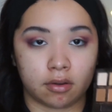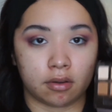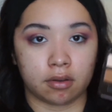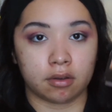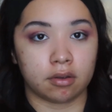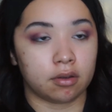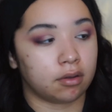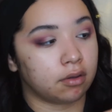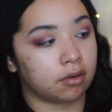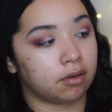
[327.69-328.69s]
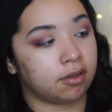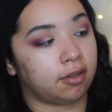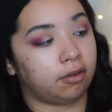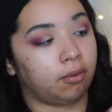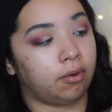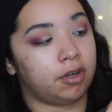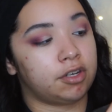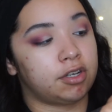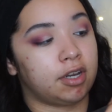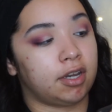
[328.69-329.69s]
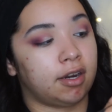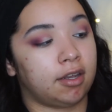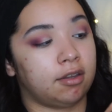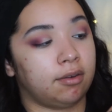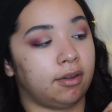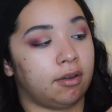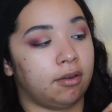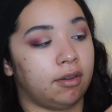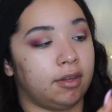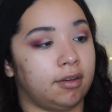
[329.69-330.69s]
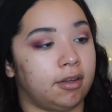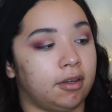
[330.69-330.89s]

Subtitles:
This orange shade, I use it all the time.